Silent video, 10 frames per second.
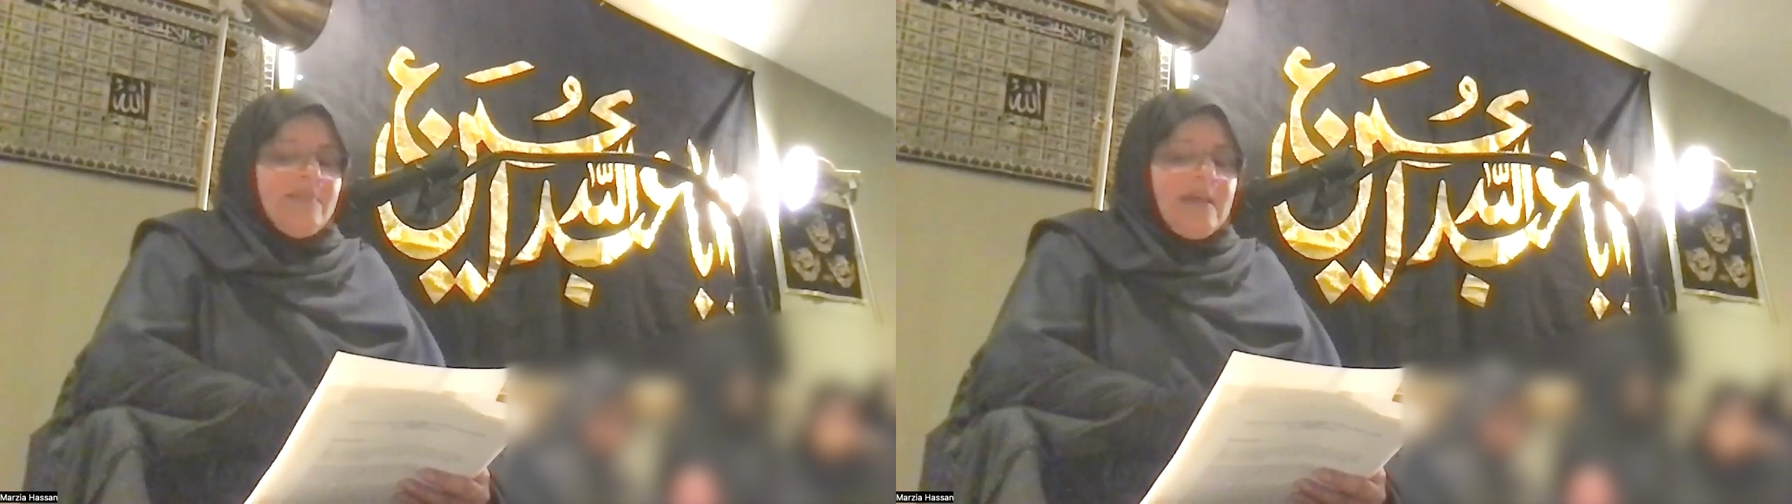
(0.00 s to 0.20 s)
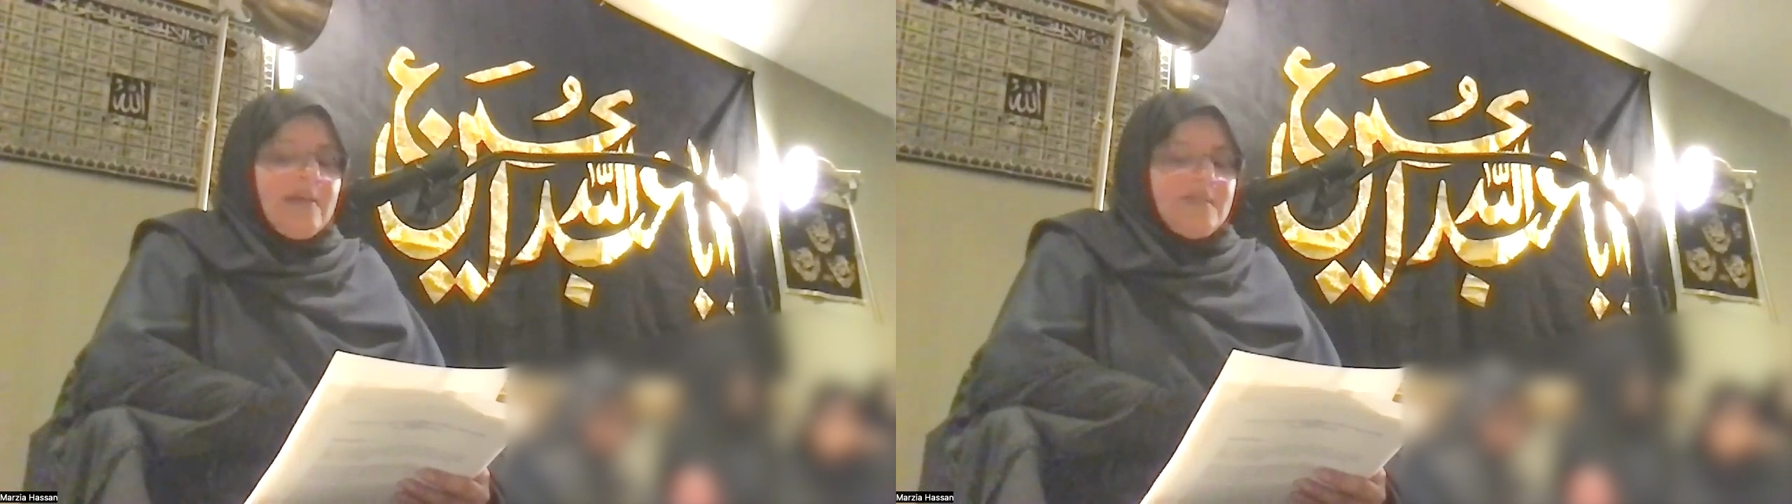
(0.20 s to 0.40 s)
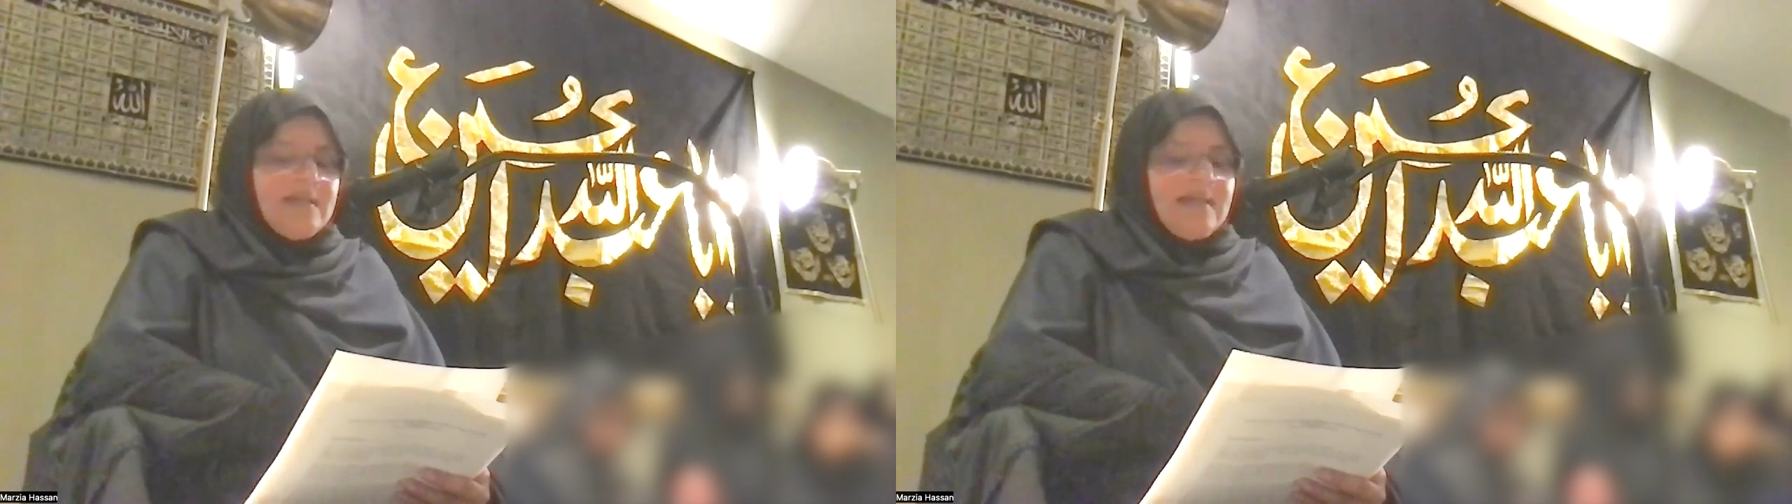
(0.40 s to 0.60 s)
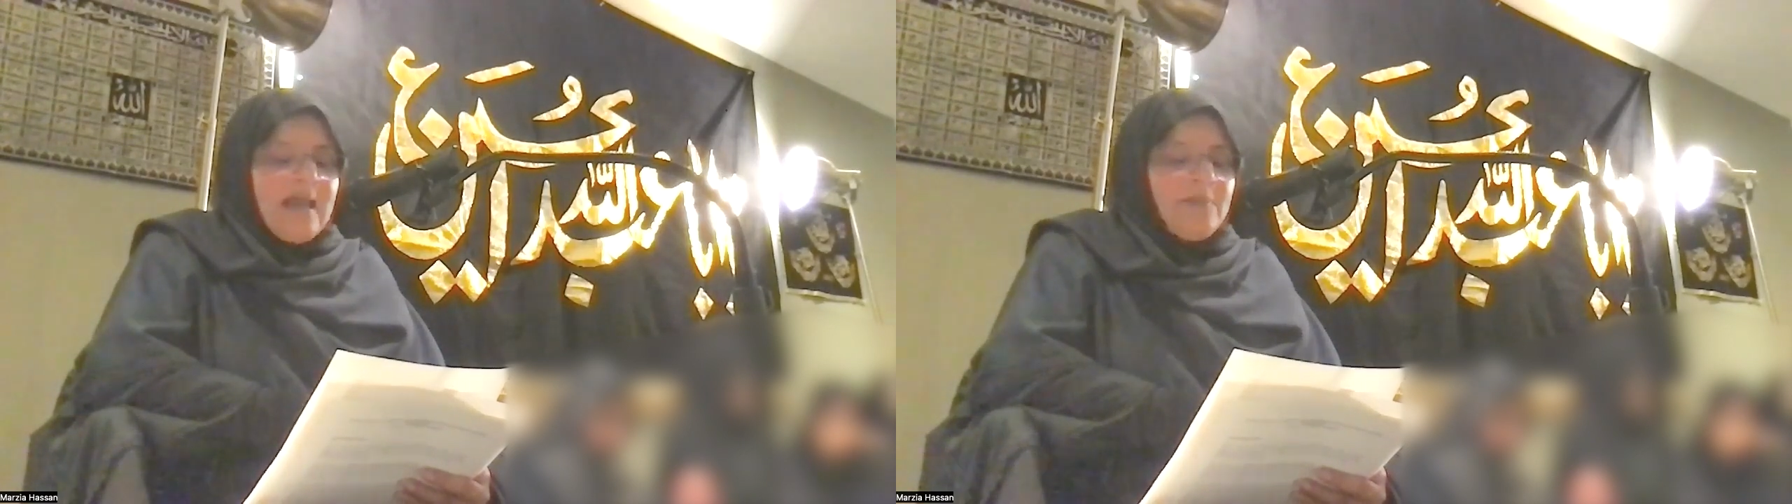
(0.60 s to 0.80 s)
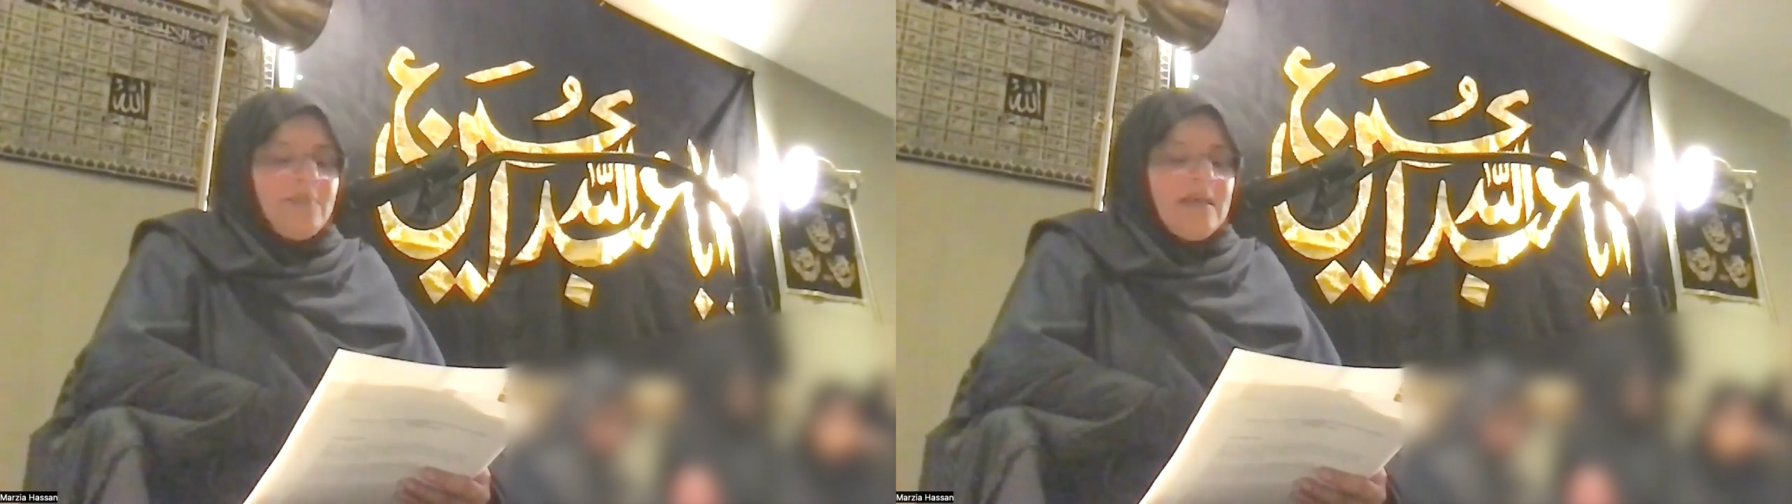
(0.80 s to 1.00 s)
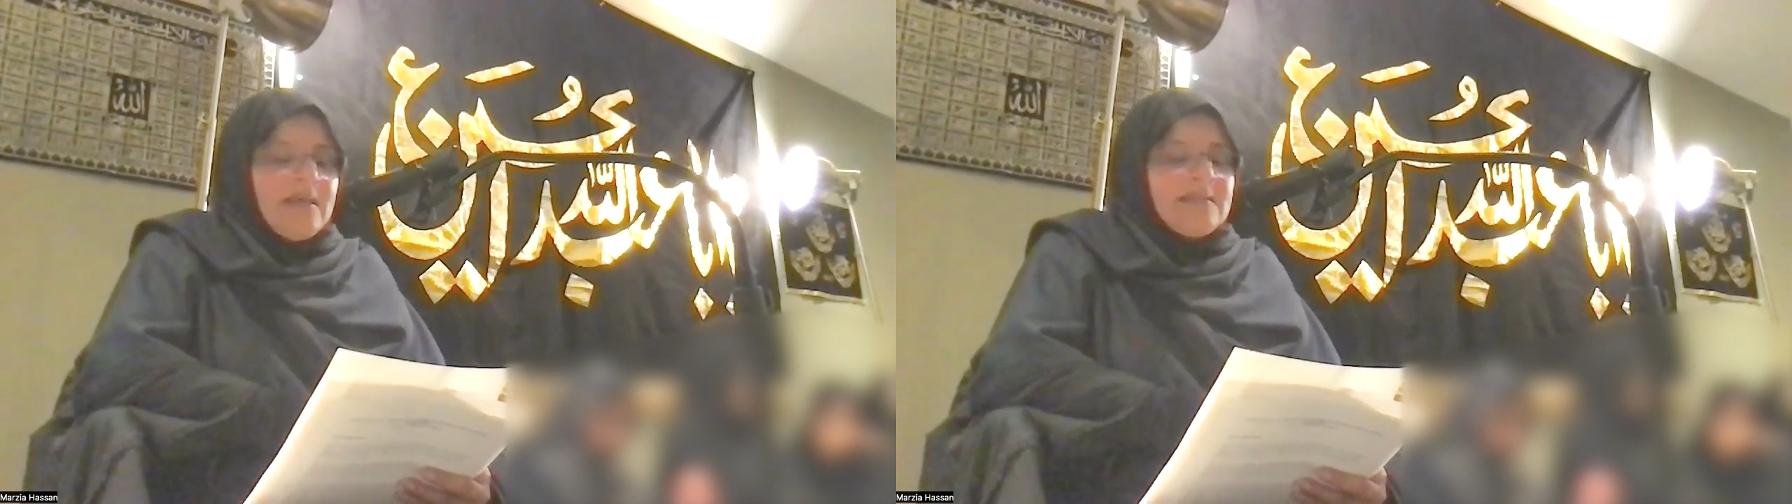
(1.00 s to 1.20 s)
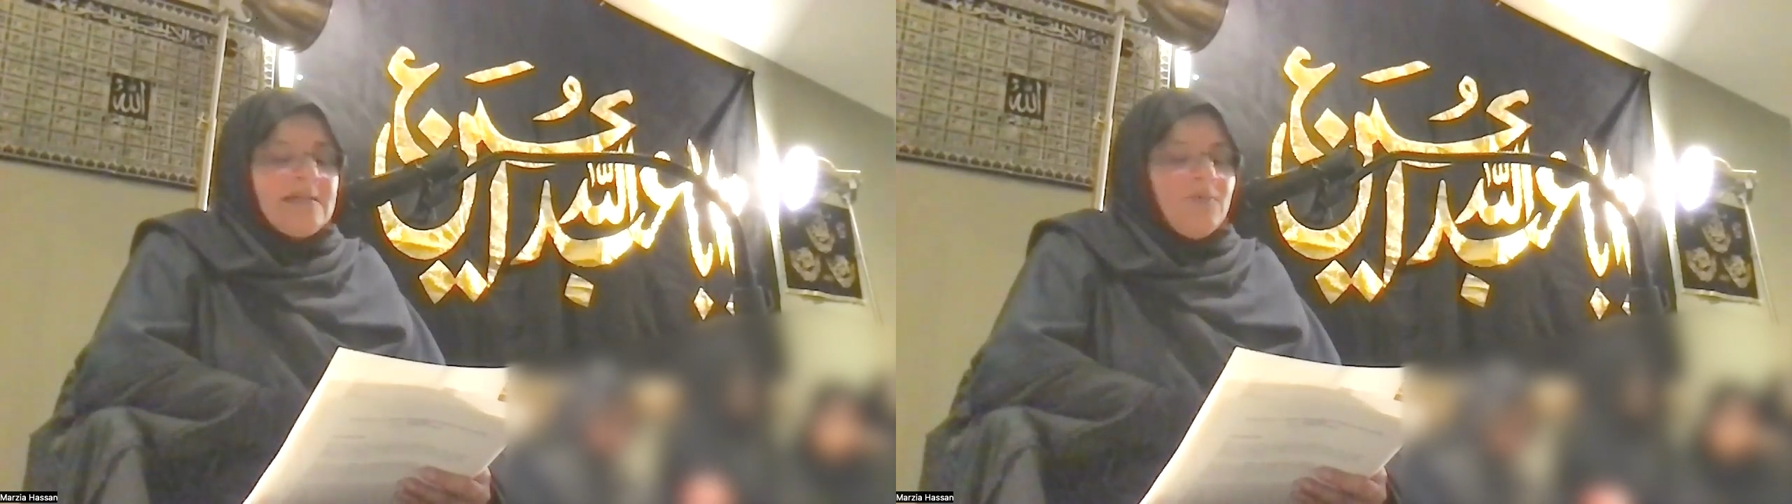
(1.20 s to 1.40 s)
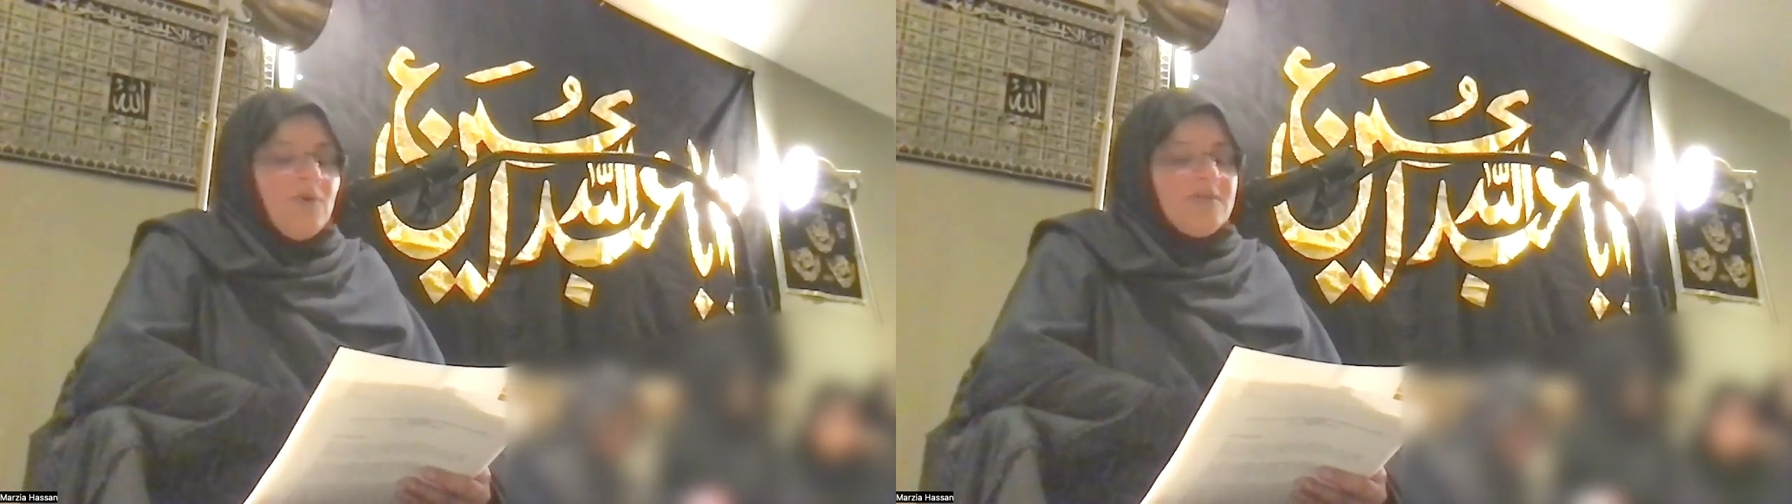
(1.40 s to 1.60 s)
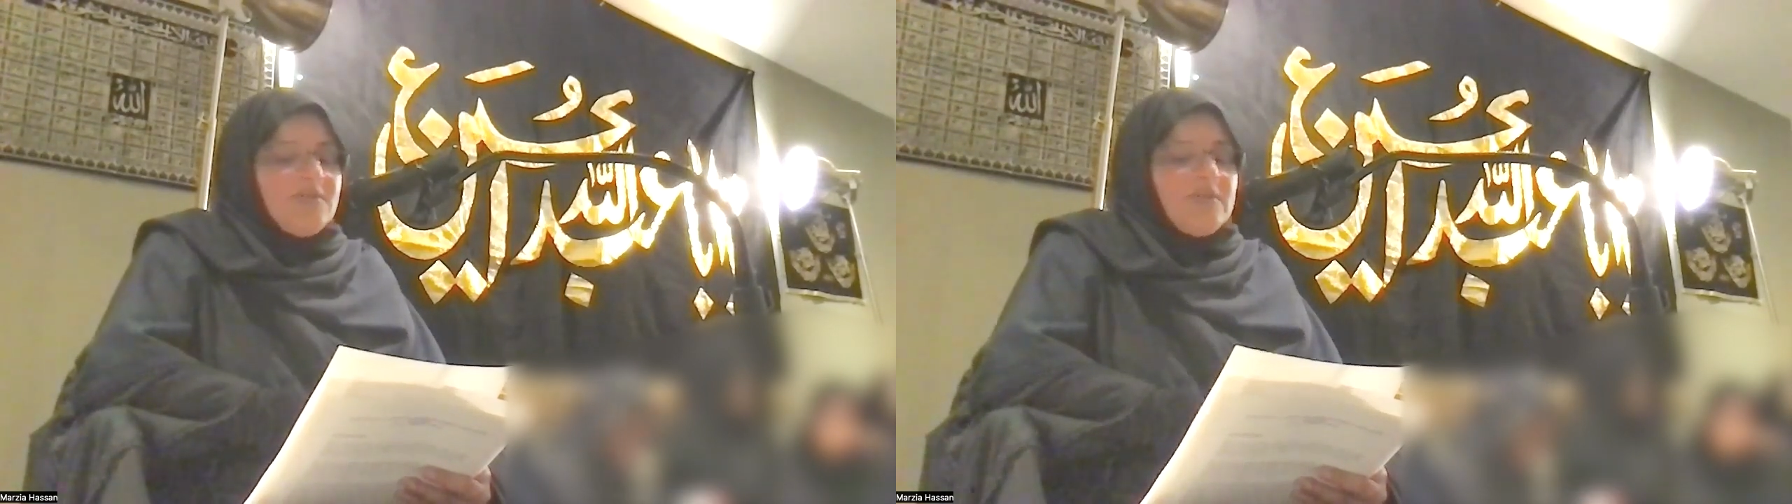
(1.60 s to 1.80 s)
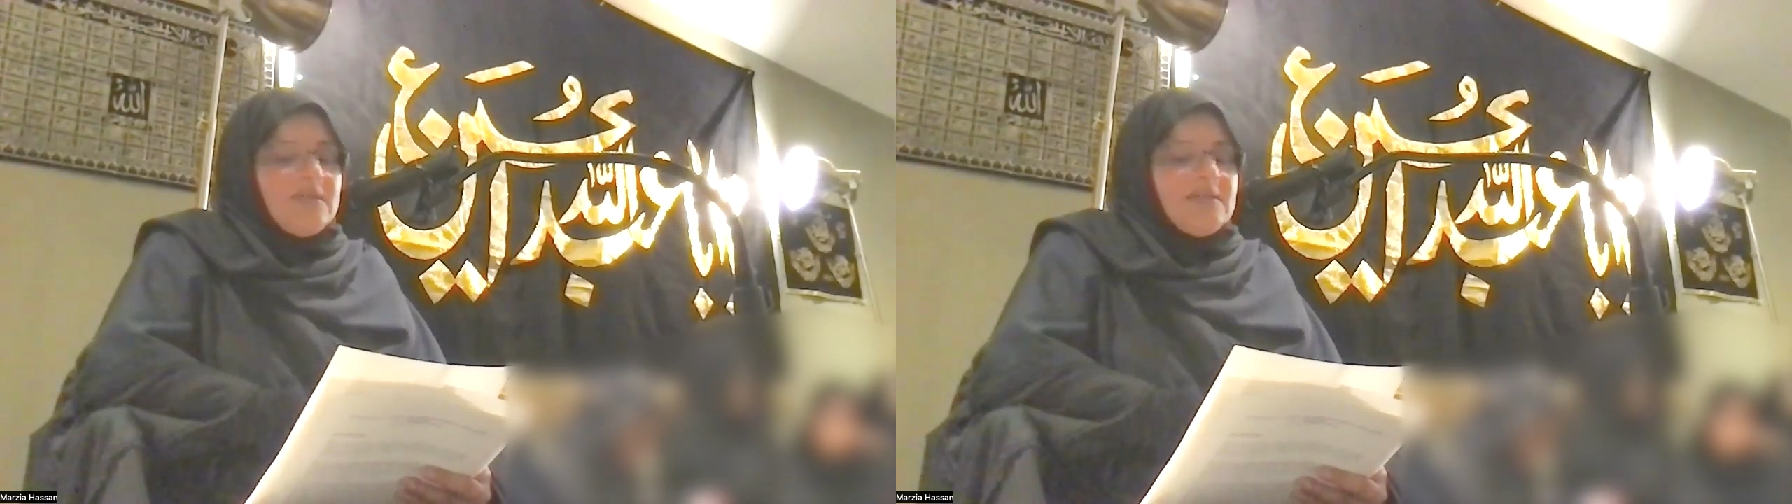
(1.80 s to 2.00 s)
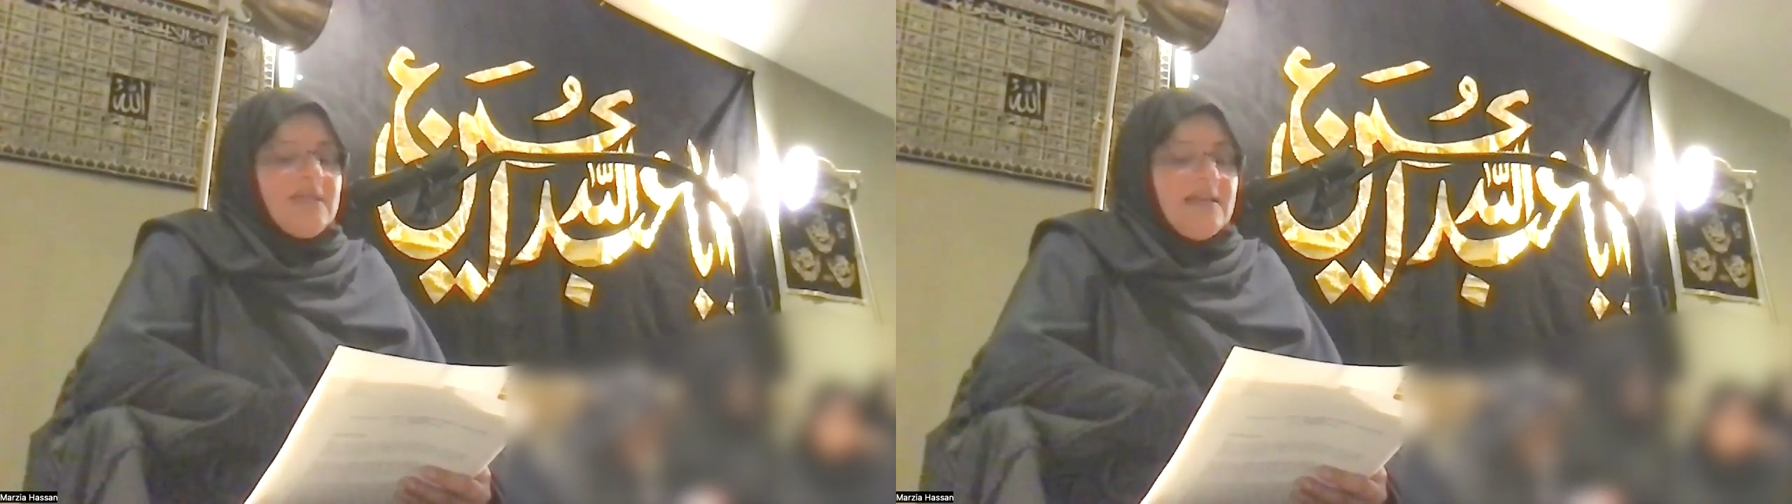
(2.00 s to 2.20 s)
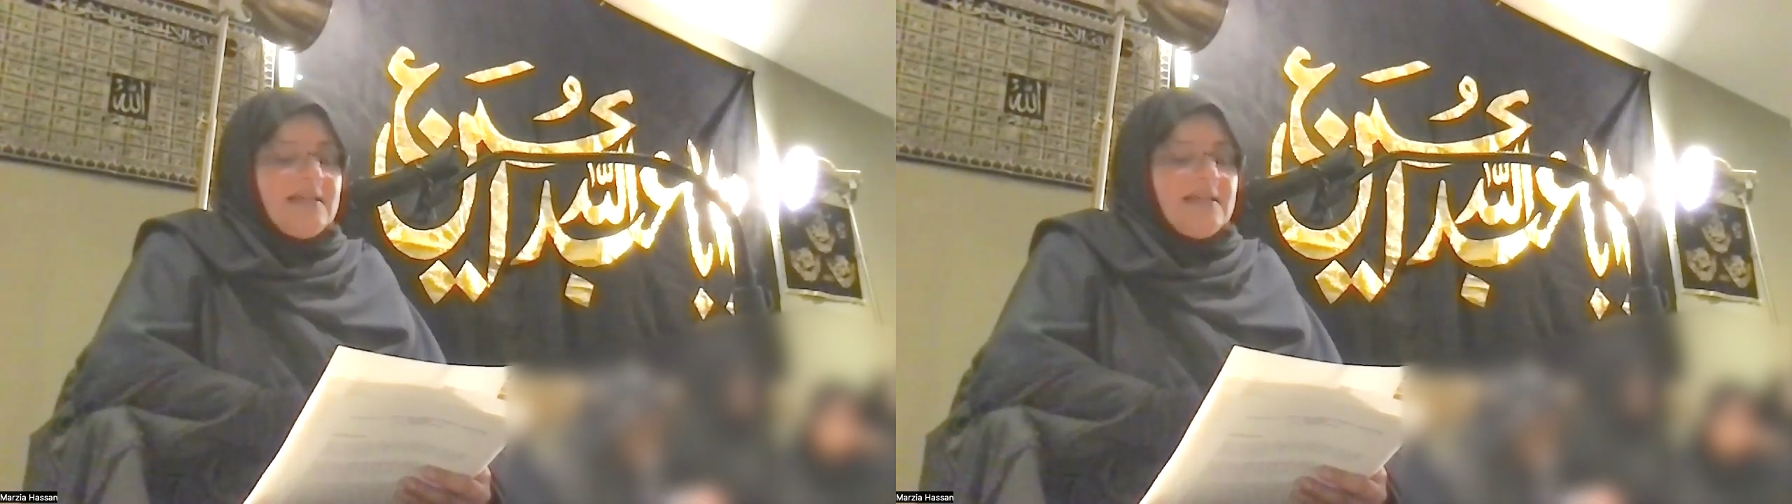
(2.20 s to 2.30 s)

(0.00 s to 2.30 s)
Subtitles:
becomes as happy as he was on the day